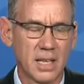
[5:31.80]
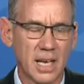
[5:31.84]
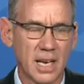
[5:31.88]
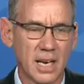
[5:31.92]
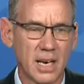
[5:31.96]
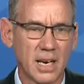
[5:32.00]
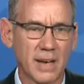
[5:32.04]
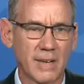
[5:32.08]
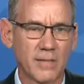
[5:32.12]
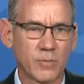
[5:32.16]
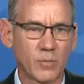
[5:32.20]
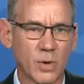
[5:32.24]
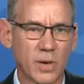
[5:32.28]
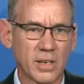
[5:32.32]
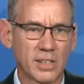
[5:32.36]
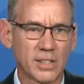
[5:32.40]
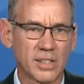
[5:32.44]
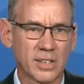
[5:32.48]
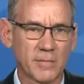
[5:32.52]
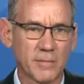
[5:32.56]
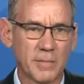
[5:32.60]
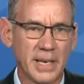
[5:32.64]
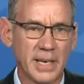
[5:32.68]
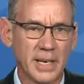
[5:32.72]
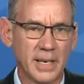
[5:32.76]
Their loved
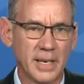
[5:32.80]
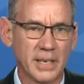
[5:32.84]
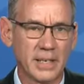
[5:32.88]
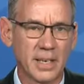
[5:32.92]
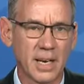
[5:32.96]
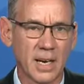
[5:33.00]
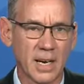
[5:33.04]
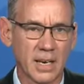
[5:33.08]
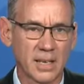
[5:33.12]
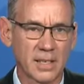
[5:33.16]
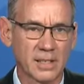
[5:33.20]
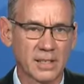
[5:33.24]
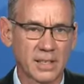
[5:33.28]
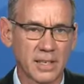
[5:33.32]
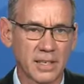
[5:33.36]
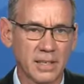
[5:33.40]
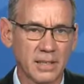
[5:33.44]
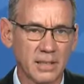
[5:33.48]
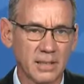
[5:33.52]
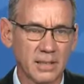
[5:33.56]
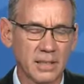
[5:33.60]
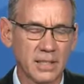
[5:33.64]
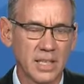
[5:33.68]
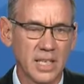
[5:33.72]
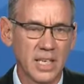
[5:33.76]
ones have been in
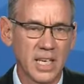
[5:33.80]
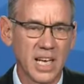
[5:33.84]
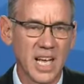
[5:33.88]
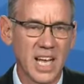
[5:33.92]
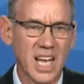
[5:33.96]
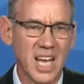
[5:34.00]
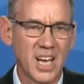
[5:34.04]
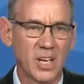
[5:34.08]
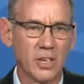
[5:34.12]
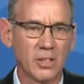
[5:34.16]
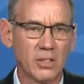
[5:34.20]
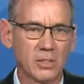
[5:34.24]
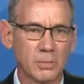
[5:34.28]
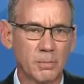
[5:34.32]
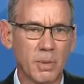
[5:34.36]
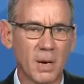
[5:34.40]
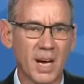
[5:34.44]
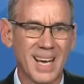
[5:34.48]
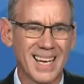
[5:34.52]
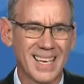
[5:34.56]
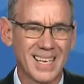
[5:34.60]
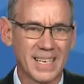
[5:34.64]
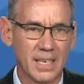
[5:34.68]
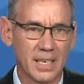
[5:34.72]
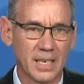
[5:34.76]
Gaza,
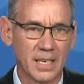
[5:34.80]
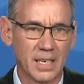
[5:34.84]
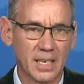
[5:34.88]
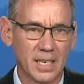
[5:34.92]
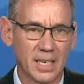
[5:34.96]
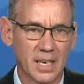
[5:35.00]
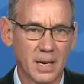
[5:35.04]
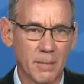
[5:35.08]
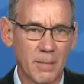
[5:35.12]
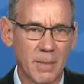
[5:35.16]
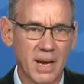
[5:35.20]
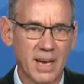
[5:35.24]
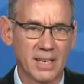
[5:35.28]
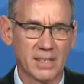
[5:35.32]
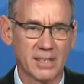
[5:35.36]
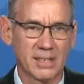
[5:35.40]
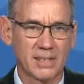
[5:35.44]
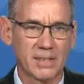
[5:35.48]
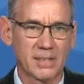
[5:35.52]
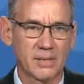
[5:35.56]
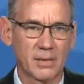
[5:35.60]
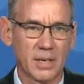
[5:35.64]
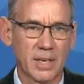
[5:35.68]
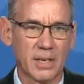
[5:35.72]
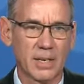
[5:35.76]
held by
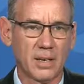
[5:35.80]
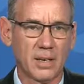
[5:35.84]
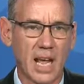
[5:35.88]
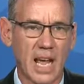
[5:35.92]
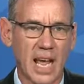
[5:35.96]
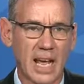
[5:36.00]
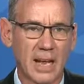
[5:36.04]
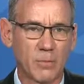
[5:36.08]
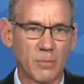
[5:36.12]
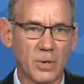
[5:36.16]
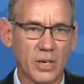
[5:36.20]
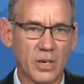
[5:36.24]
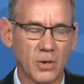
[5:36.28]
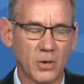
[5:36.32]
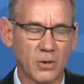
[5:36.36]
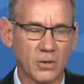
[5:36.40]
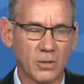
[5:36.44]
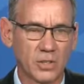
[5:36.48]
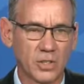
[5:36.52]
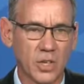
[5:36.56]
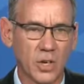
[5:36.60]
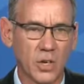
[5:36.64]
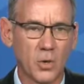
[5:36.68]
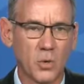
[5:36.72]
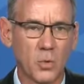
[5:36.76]
Hamas. And, and, we
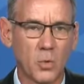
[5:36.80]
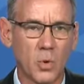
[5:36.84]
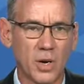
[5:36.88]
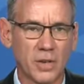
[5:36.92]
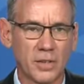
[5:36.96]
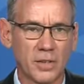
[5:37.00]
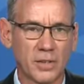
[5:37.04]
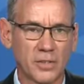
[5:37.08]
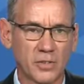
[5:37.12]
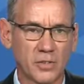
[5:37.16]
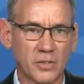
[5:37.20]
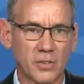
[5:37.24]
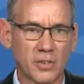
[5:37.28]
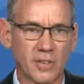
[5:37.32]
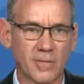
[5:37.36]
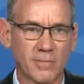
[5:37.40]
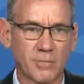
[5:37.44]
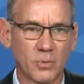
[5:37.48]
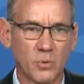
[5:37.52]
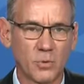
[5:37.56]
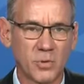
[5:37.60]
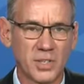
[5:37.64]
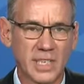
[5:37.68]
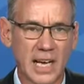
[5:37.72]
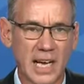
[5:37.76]
all know what sort
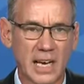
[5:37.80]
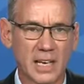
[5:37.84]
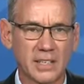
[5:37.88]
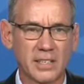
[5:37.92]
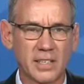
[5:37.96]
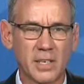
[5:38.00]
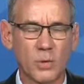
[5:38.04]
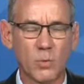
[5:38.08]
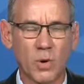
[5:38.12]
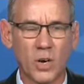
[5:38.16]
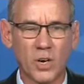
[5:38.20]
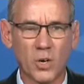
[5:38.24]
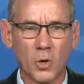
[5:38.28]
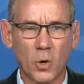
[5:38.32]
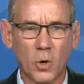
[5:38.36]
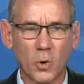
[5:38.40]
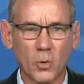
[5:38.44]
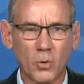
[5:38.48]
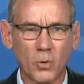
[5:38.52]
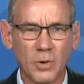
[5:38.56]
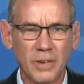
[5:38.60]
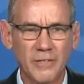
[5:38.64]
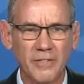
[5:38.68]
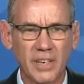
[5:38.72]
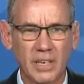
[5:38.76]
of brutality, what
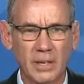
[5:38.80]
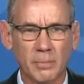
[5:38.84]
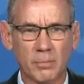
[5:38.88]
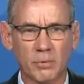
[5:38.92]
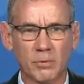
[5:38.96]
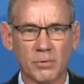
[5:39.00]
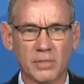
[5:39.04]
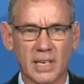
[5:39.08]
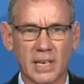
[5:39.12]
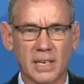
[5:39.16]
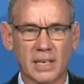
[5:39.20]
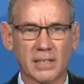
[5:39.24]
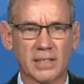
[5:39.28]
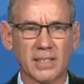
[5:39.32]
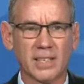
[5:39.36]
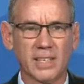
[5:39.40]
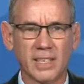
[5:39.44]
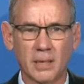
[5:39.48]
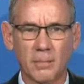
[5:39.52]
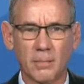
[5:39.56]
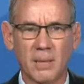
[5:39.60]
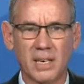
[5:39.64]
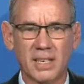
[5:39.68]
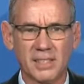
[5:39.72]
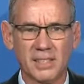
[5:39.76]
horrific
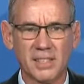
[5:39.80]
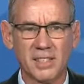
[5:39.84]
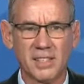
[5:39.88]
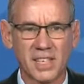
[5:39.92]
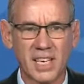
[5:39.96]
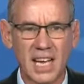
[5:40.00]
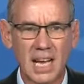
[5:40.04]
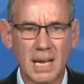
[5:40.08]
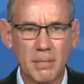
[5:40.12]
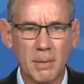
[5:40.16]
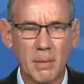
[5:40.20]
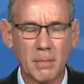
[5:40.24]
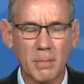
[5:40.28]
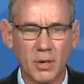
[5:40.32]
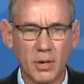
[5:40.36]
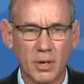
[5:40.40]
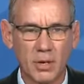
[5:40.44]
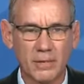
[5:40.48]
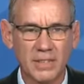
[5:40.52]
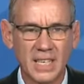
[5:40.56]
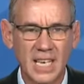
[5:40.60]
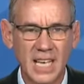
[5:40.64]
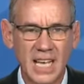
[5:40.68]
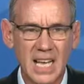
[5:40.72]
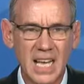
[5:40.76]
brutality Hamas is
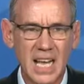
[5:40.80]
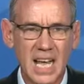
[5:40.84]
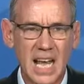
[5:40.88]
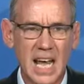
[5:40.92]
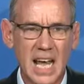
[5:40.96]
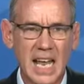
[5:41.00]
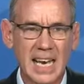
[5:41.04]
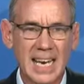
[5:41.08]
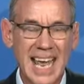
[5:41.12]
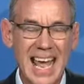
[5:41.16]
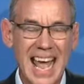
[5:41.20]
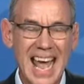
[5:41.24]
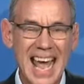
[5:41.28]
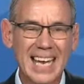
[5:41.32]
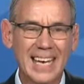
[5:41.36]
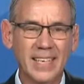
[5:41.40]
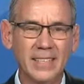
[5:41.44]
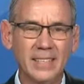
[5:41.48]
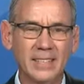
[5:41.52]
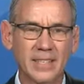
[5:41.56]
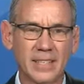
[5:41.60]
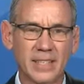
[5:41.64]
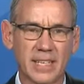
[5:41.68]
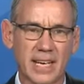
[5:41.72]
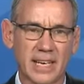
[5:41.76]
capable of. And
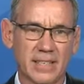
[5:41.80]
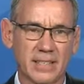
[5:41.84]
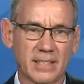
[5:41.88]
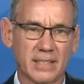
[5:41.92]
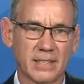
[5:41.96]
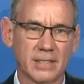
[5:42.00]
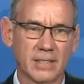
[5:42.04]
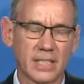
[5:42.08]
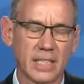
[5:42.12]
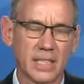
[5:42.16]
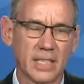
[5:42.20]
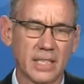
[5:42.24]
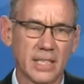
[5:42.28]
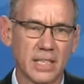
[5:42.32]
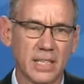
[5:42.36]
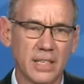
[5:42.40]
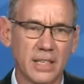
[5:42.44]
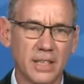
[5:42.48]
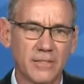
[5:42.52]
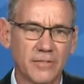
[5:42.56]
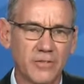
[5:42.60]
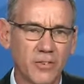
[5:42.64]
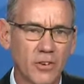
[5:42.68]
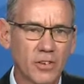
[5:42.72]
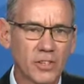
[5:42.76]
added to that,
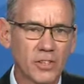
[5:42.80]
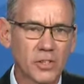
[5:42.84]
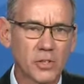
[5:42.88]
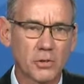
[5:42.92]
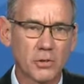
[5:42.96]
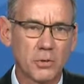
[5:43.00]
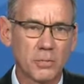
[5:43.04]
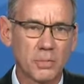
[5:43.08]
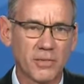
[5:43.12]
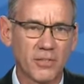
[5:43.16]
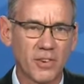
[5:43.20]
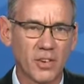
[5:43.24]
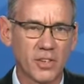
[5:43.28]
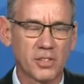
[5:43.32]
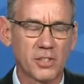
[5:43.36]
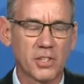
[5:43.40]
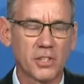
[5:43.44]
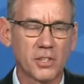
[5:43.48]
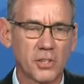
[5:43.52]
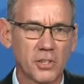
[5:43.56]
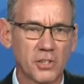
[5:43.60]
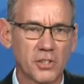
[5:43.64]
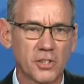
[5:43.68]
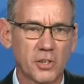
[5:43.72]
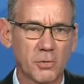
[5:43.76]
the first group of
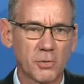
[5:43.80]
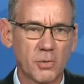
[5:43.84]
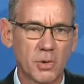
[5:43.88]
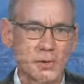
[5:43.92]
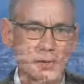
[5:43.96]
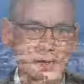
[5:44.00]
hostages